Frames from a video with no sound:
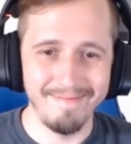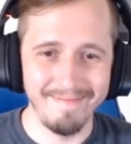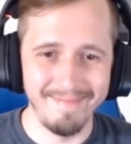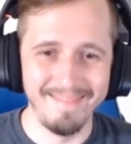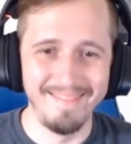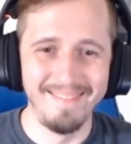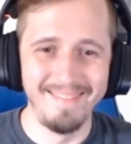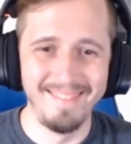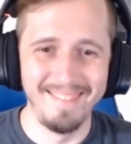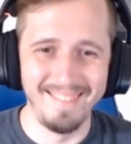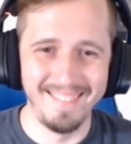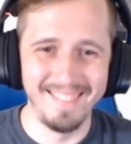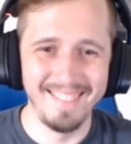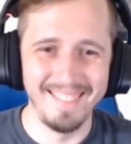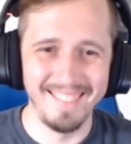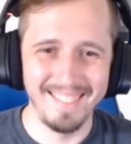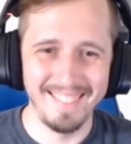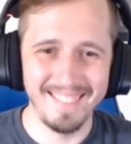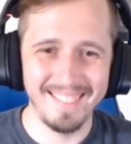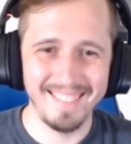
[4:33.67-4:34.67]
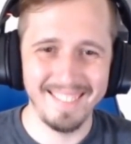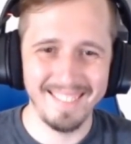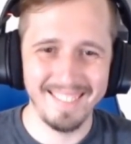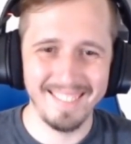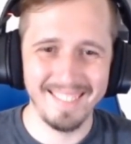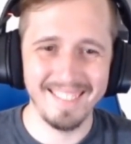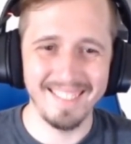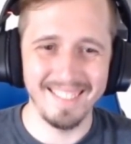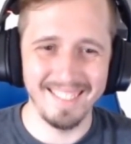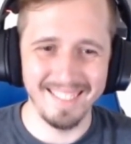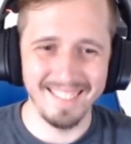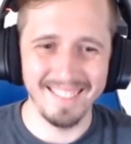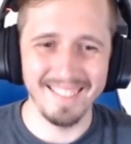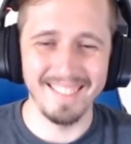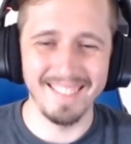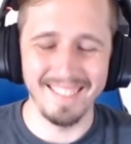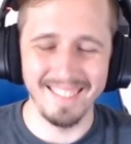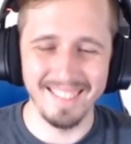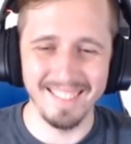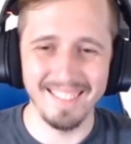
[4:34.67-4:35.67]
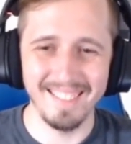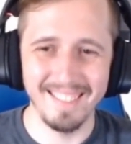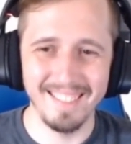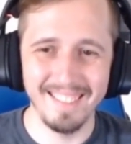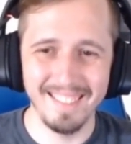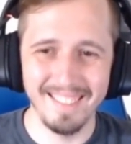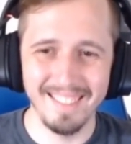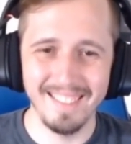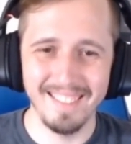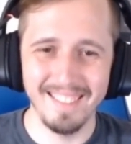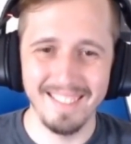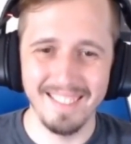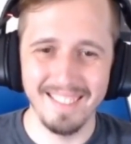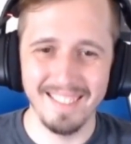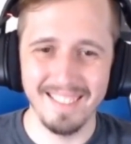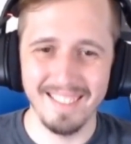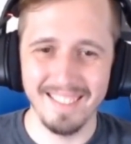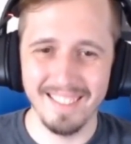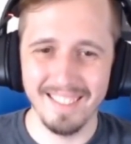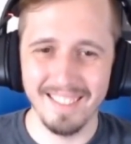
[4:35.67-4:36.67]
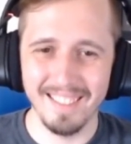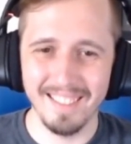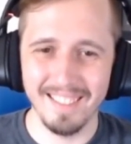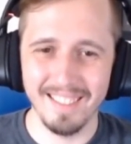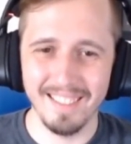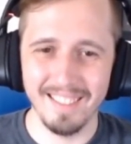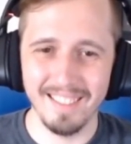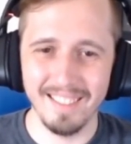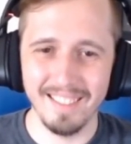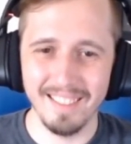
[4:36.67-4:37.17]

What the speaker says: (silent)